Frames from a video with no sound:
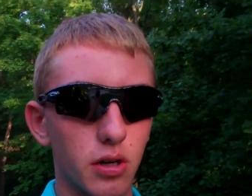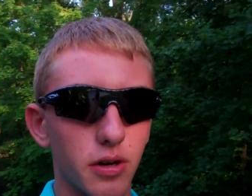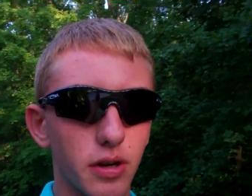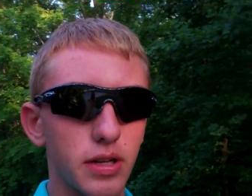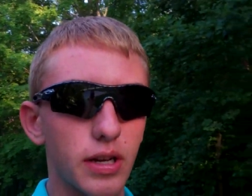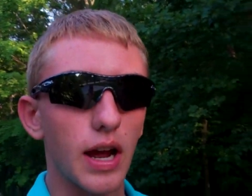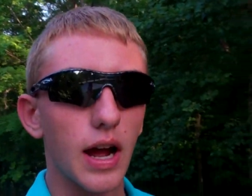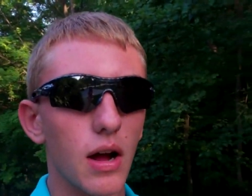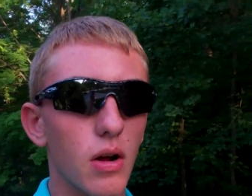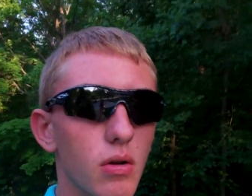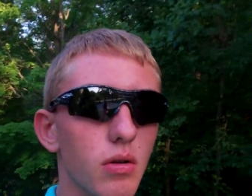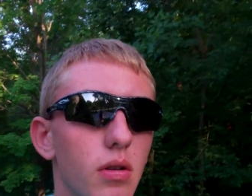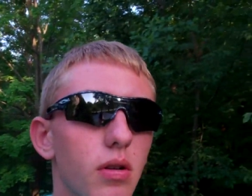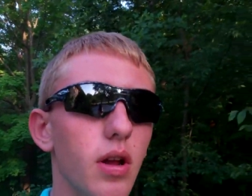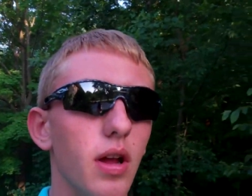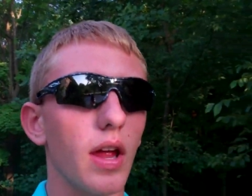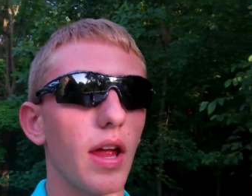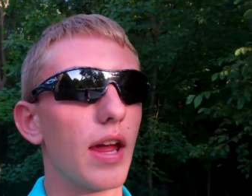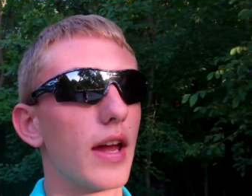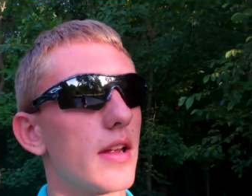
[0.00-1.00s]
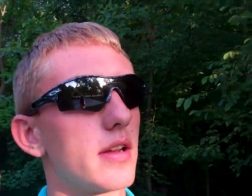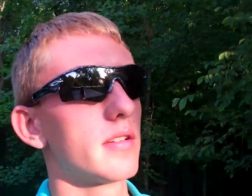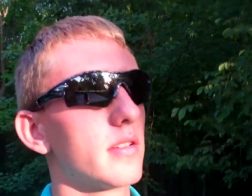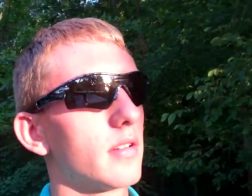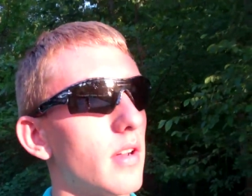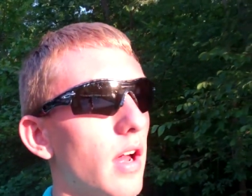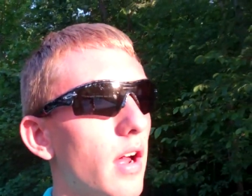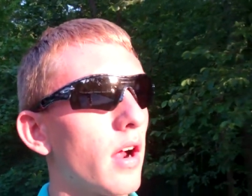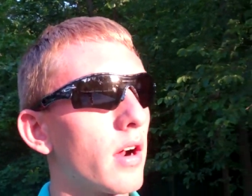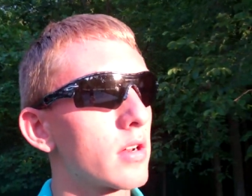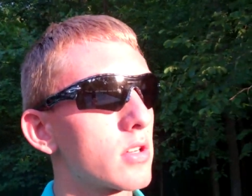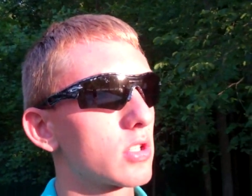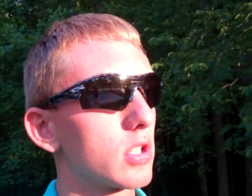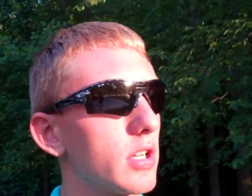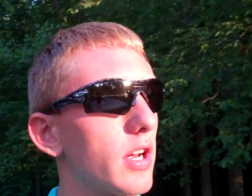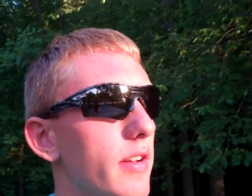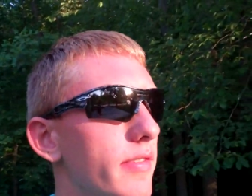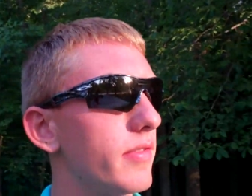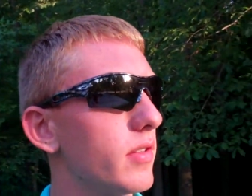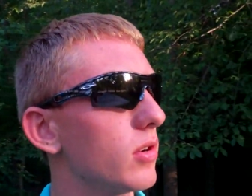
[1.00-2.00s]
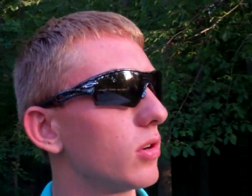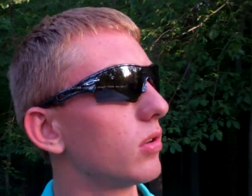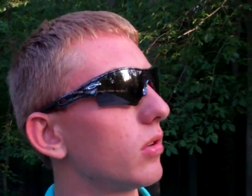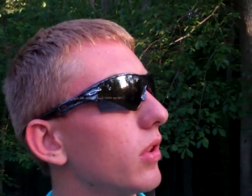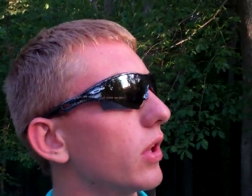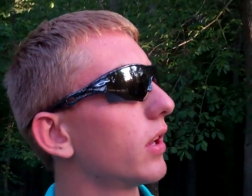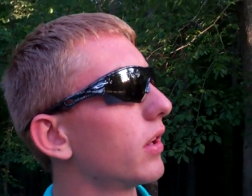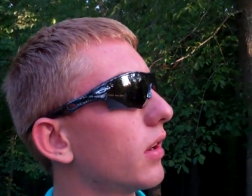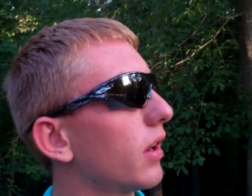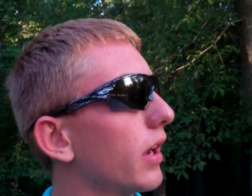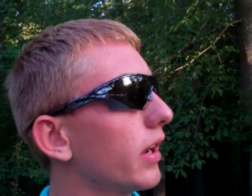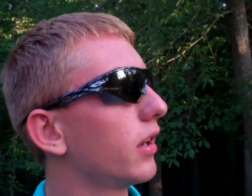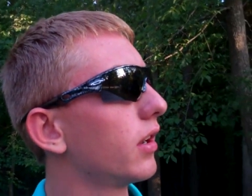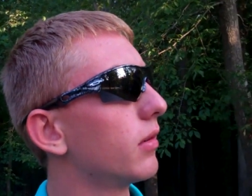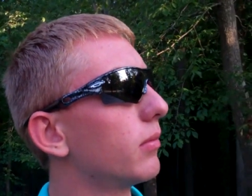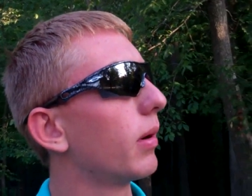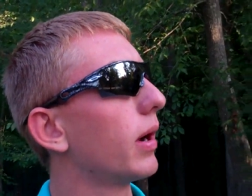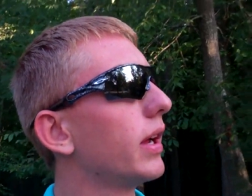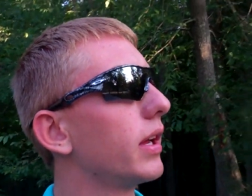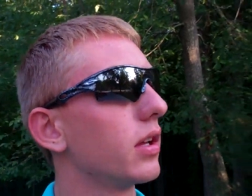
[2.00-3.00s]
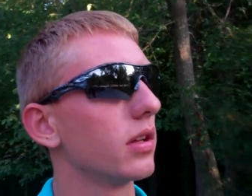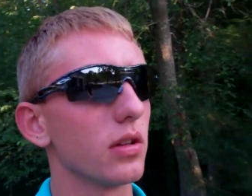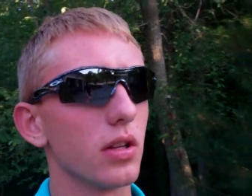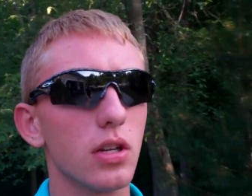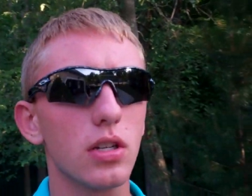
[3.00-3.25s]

already out, and honestly, I feel that I could bike in